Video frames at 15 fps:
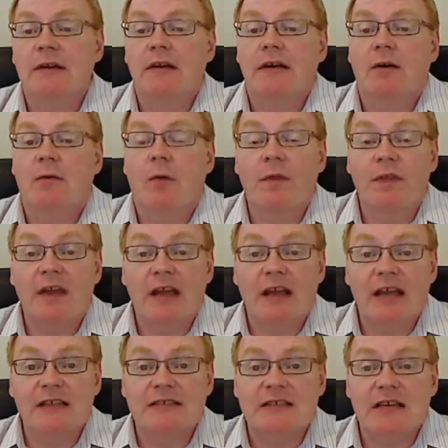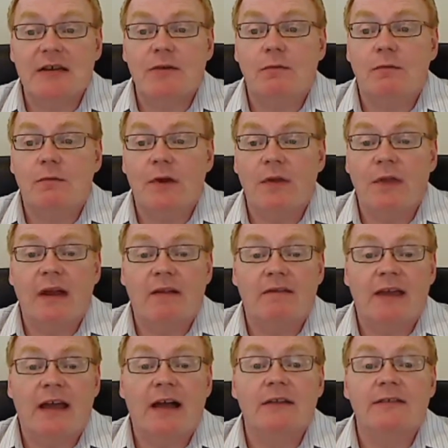One thing I can say without a
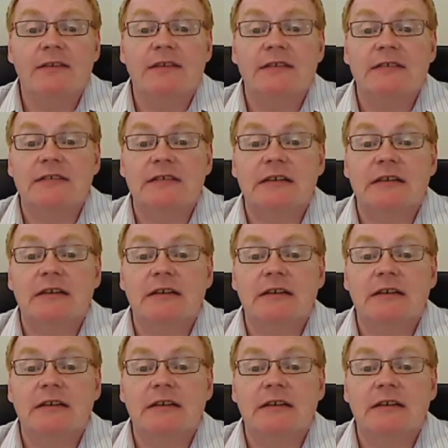doubt is